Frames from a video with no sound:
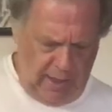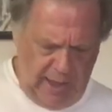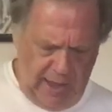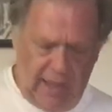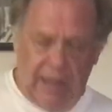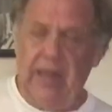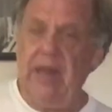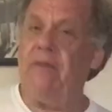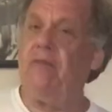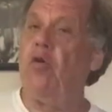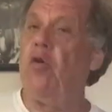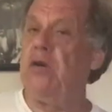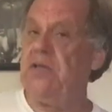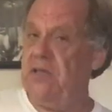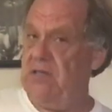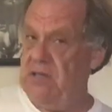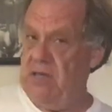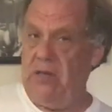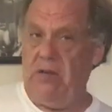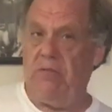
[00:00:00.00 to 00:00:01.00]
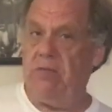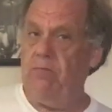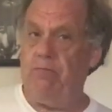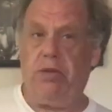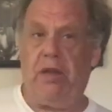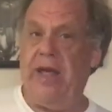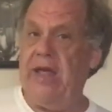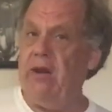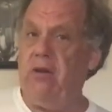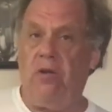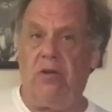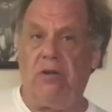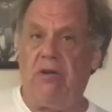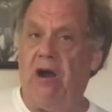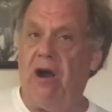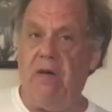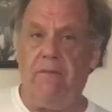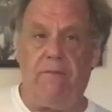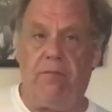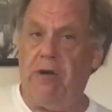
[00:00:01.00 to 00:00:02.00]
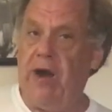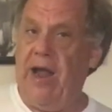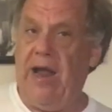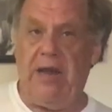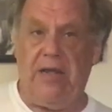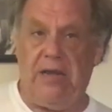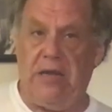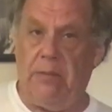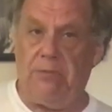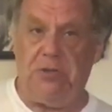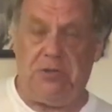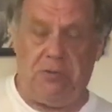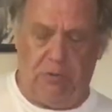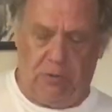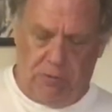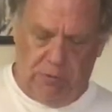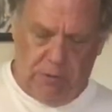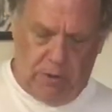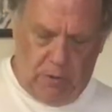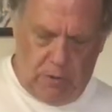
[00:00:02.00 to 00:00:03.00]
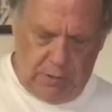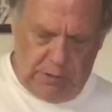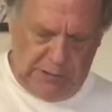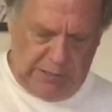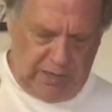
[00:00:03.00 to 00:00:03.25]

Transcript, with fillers: And then of course it's the plain old garden variety double stroke roll.